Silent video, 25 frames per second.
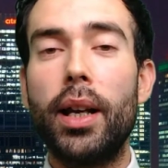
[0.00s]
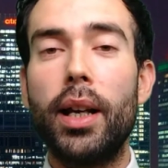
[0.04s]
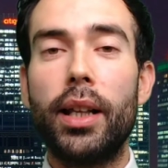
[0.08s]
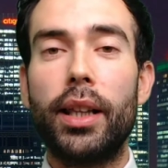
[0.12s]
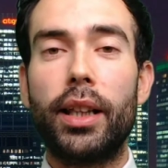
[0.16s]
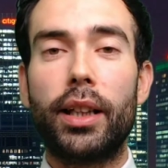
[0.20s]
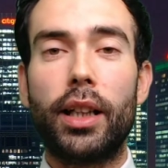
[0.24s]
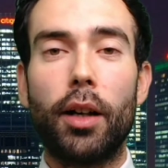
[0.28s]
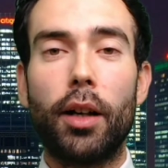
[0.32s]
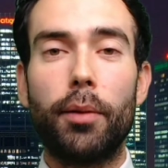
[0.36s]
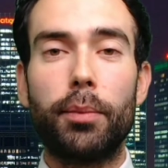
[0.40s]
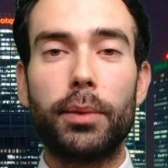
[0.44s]

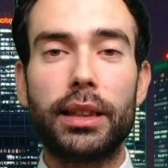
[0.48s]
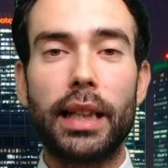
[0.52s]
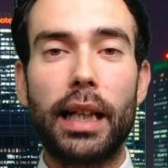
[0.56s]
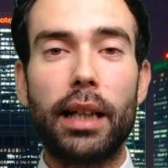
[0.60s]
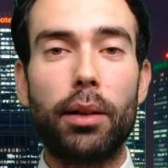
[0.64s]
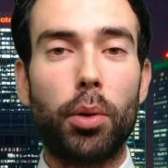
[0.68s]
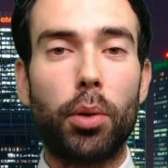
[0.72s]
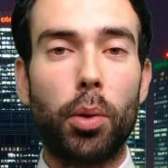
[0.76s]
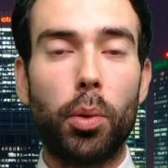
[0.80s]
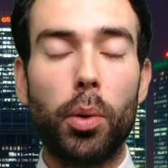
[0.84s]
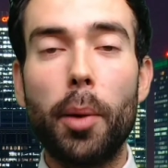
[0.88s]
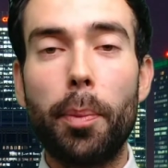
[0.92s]
The government say,
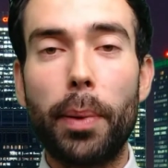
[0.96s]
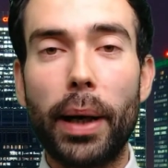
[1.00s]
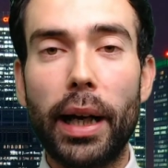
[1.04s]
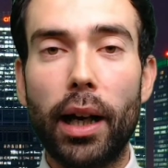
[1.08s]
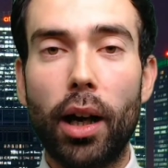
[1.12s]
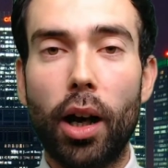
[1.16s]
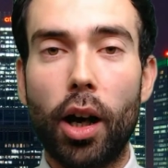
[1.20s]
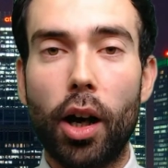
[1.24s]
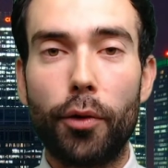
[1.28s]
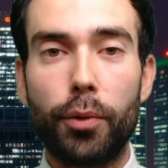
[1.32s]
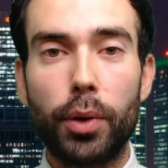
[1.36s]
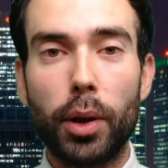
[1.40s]
well, we'll pay
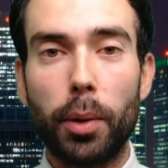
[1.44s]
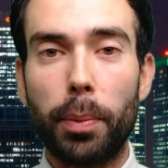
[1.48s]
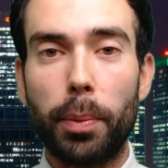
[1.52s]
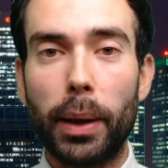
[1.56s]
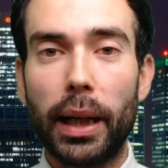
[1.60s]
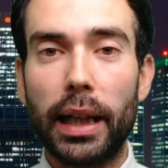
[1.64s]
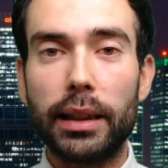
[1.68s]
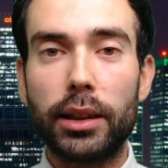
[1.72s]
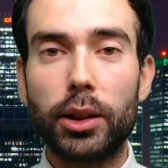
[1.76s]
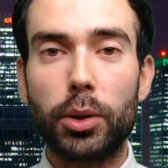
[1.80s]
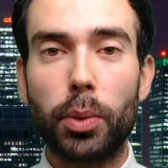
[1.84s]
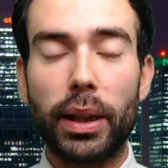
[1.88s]
half, we'll
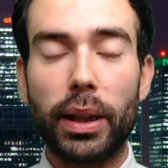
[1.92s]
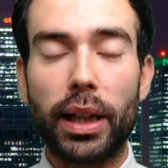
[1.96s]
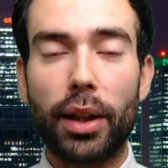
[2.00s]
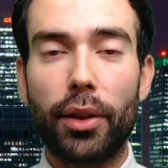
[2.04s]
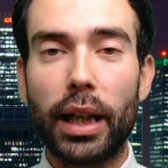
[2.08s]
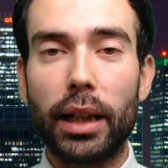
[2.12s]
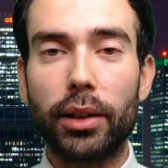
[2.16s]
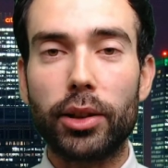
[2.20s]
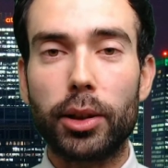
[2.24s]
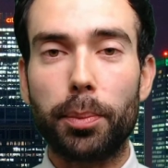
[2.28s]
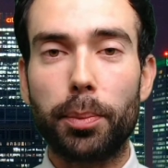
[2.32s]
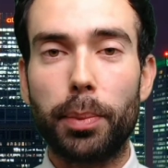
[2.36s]
pay
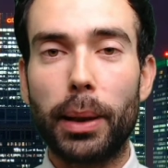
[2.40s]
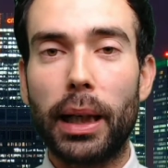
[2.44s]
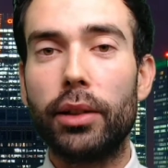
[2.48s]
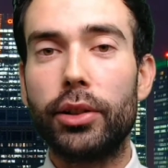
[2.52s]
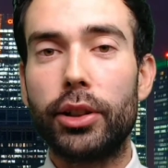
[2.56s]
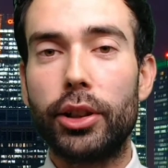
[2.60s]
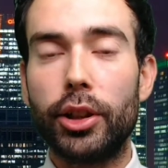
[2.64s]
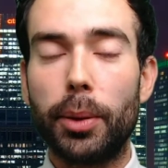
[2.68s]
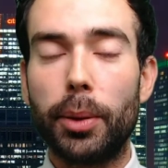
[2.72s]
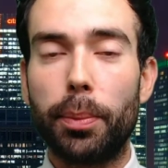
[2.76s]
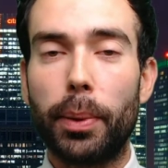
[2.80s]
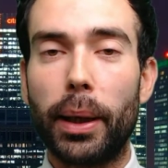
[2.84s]
£20,000
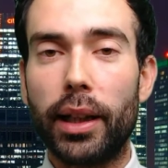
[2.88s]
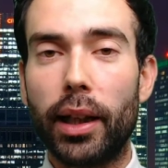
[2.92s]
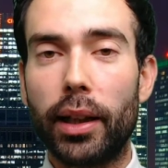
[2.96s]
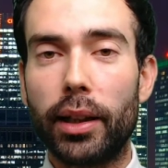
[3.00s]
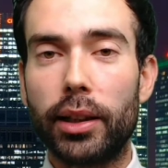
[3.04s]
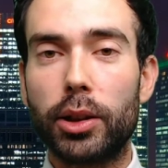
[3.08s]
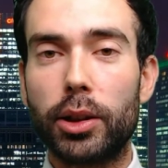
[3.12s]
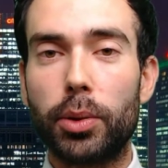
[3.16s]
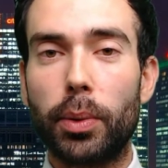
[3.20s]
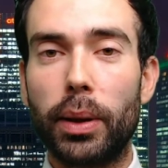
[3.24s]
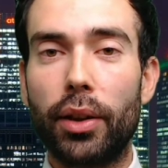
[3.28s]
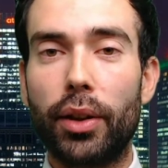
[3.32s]
and you pay the other
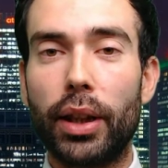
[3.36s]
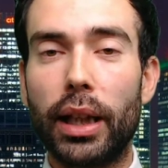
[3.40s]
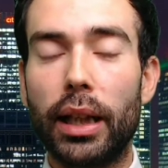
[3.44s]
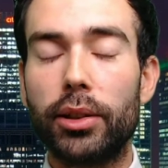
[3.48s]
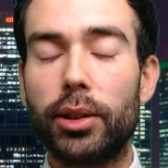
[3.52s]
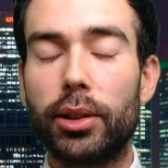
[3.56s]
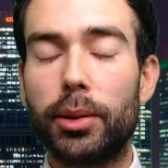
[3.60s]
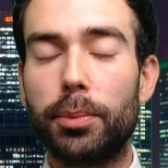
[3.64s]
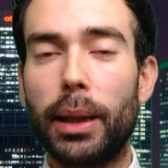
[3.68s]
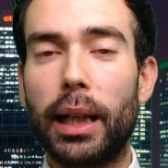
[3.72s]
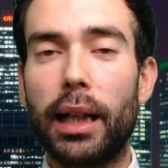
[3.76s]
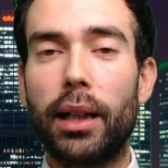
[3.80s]

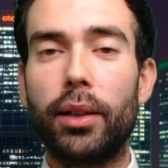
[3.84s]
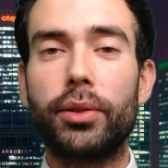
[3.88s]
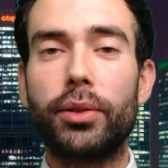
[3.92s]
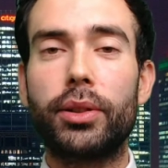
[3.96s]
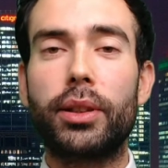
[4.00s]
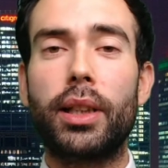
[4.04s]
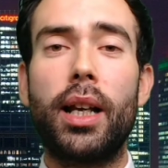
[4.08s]
£20,000.